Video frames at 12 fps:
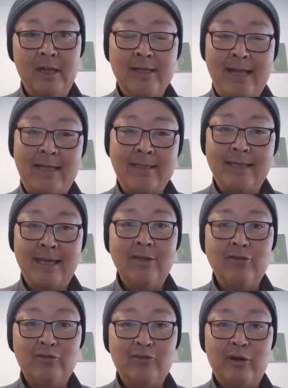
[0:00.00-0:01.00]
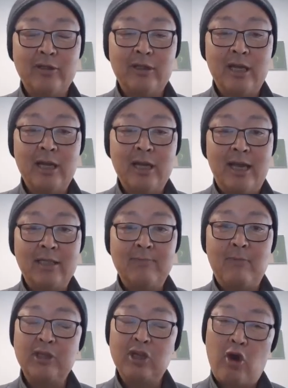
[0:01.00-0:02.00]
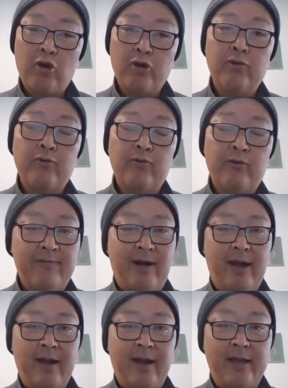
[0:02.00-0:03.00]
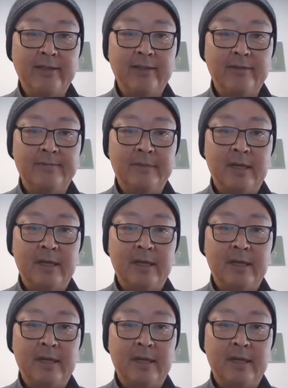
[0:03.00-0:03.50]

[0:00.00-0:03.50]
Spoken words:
Now, second trust is much harder to refinance.